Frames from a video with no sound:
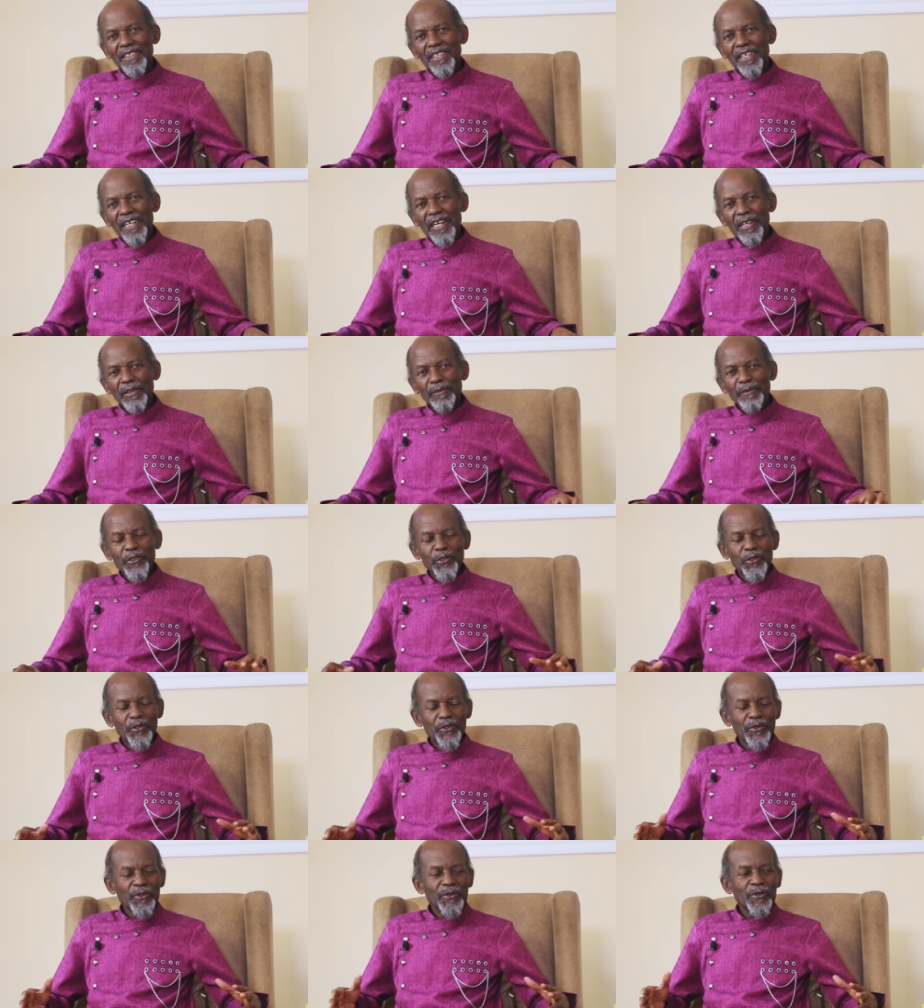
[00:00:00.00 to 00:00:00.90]
helps
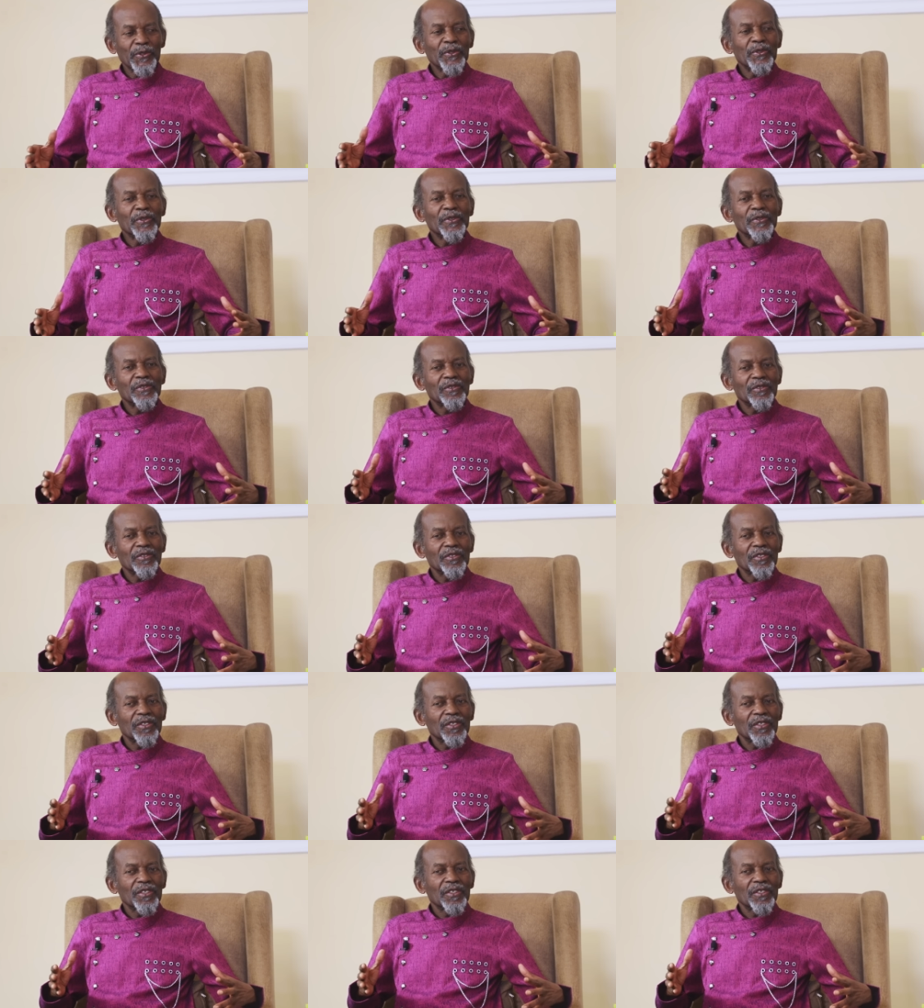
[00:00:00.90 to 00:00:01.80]
to
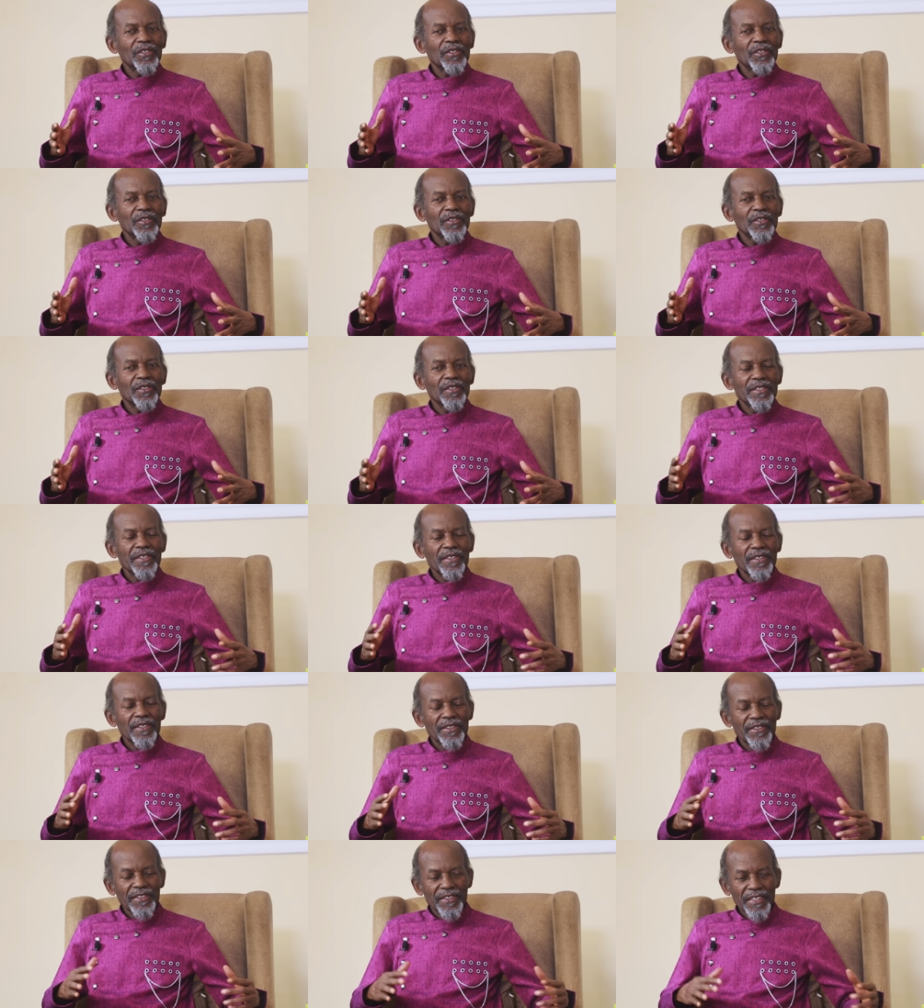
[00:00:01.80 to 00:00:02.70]

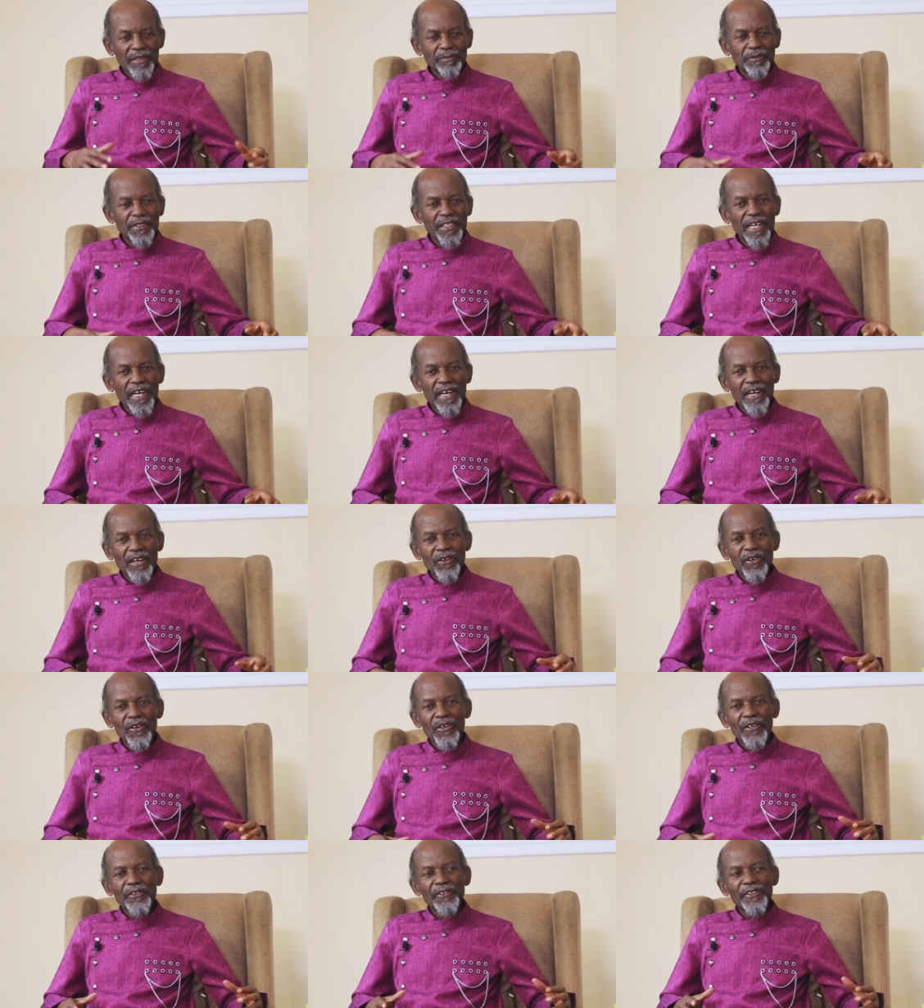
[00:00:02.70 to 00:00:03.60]
step down
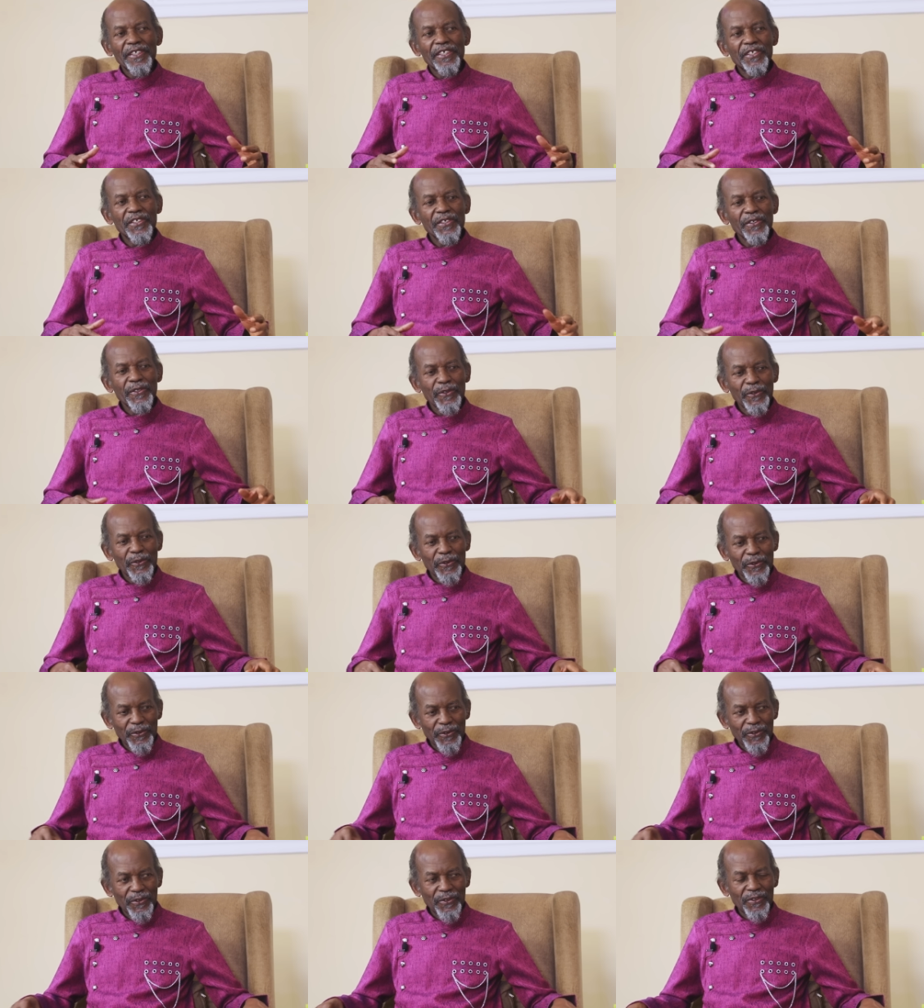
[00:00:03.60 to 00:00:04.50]
or
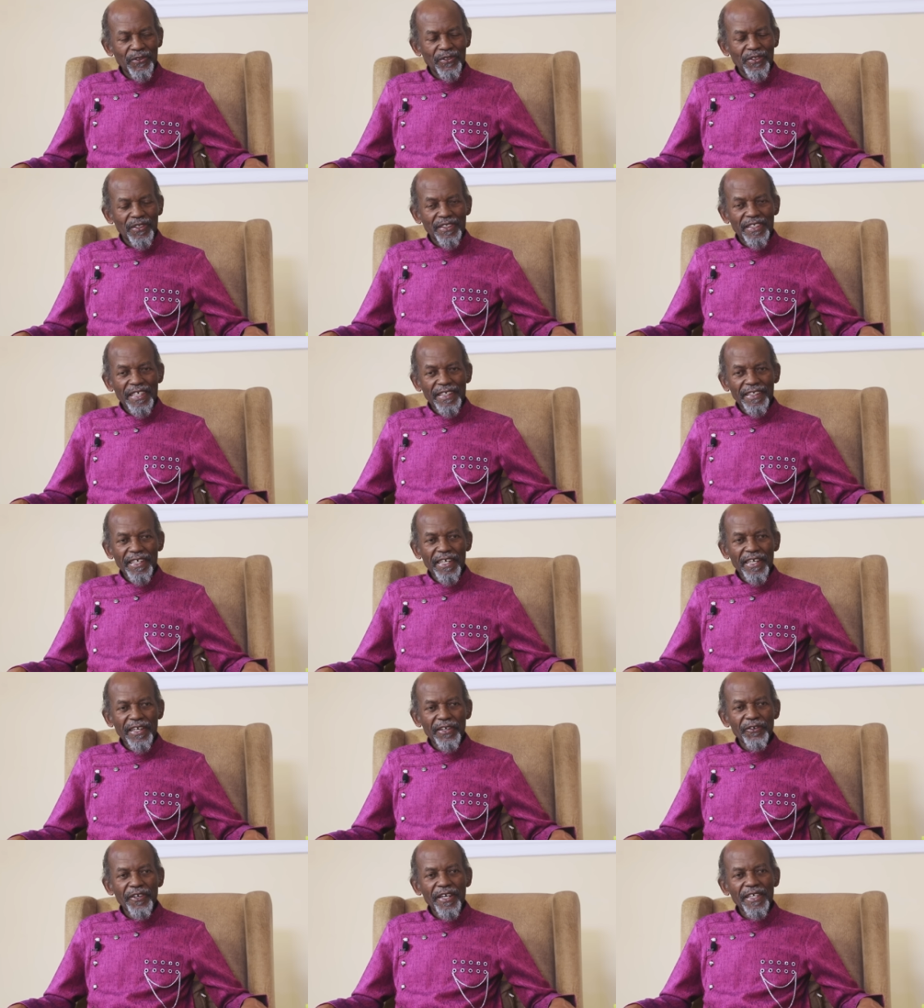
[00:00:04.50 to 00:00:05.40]
reduce the
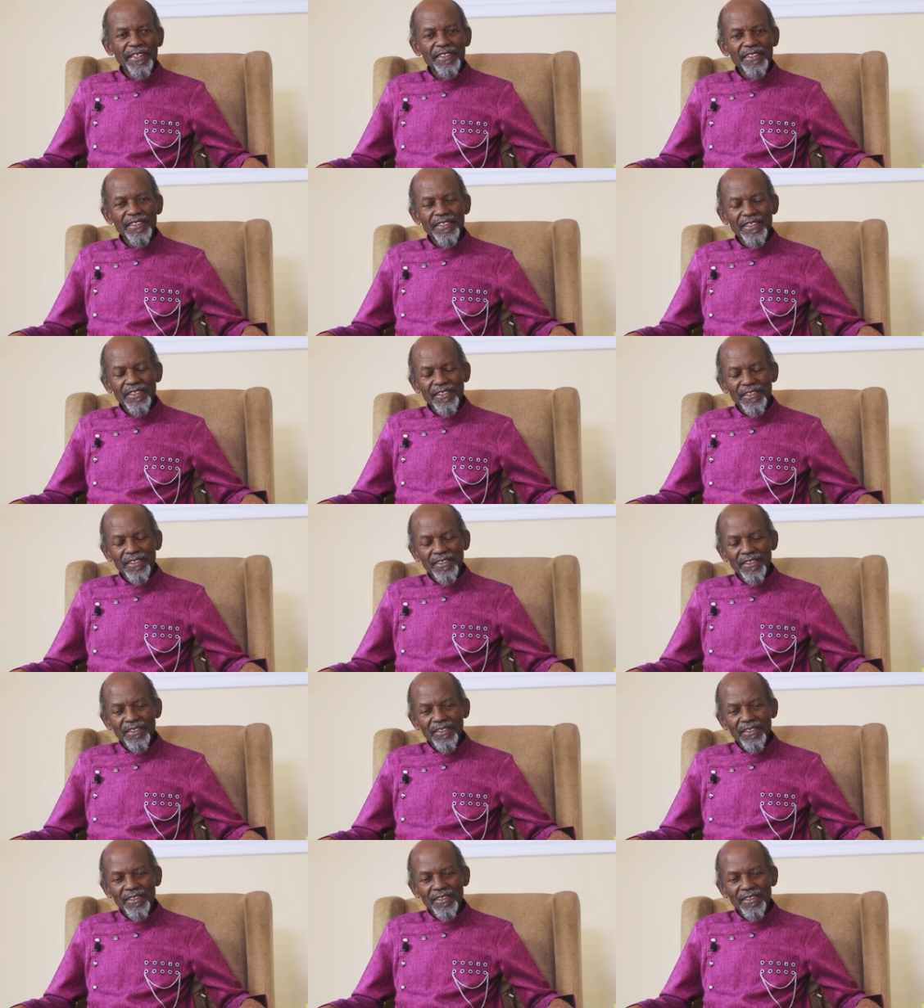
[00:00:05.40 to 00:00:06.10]
current,